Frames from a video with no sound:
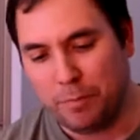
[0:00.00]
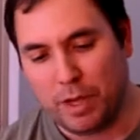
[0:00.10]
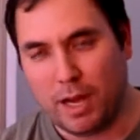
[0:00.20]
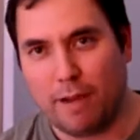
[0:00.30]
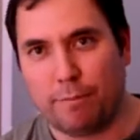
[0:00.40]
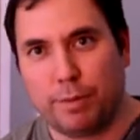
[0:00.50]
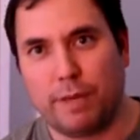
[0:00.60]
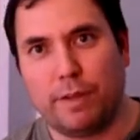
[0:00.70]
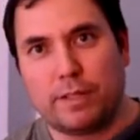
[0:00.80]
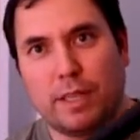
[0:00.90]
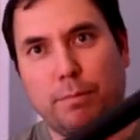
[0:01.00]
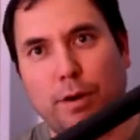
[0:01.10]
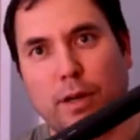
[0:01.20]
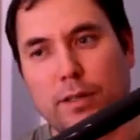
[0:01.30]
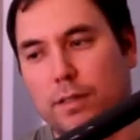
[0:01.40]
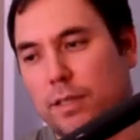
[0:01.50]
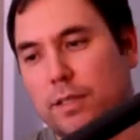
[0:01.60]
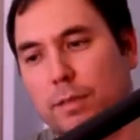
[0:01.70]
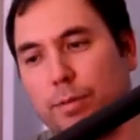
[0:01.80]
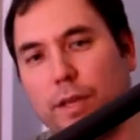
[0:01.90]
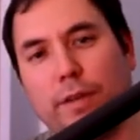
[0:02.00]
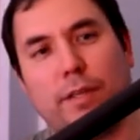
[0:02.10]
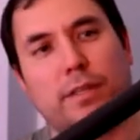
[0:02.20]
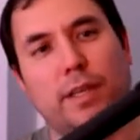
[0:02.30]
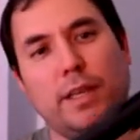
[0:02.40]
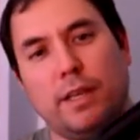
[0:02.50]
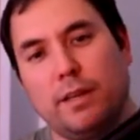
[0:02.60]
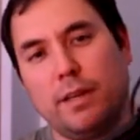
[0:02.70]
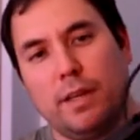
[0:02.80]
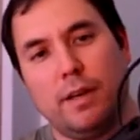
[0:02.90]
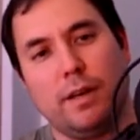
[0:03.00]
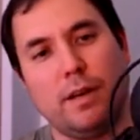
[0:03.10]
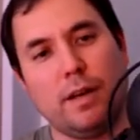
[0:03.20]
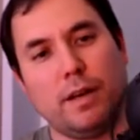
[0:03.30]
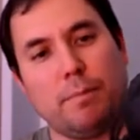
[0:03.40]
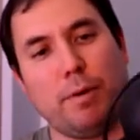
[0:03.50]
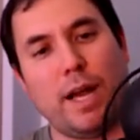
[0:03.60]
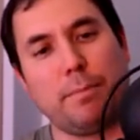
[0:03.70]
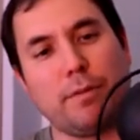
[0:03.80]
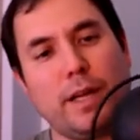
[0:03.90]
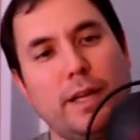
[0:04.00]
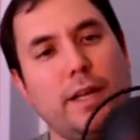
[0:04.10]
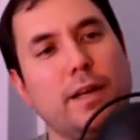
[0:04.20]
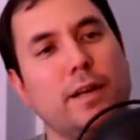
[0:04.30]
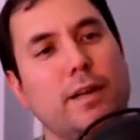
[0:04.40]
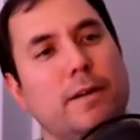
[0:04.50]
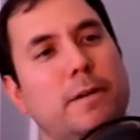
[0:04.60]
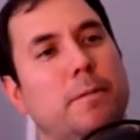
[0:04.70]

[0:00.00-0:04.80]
I have PVC parts. This is a PVC pipe right here.